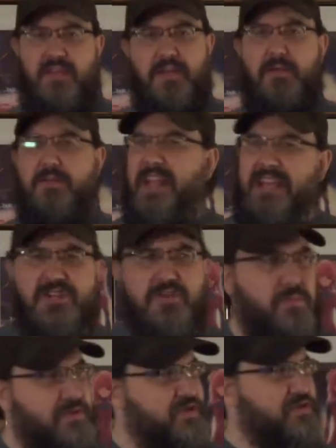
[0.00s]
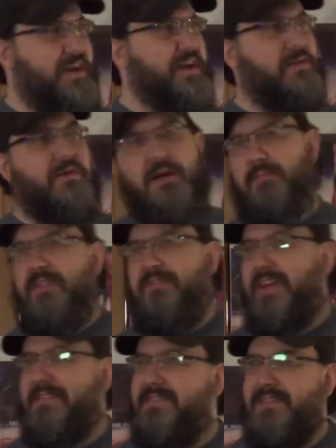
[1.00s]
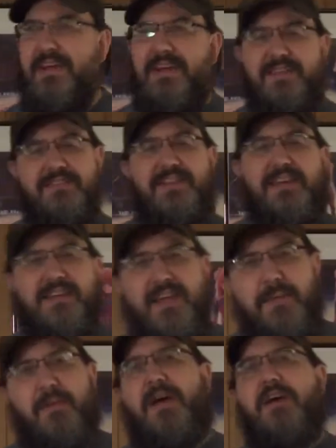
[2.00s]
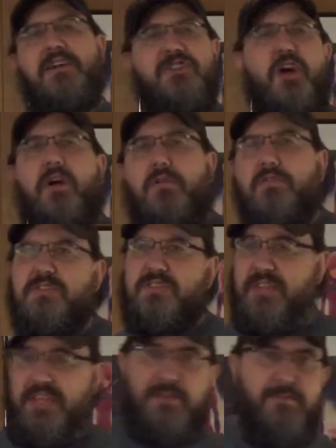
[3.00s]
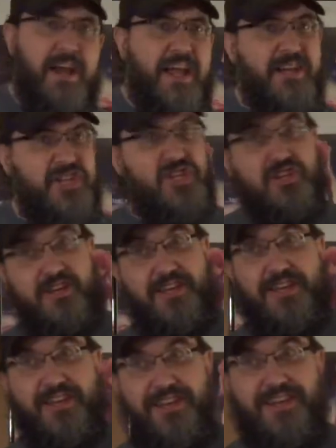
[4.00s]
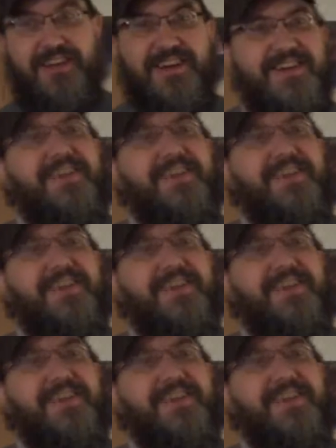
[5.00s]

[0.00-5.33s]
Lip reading: the Lakeshore Strangler, I believe that's his nickname, Charles Leray, Chucky,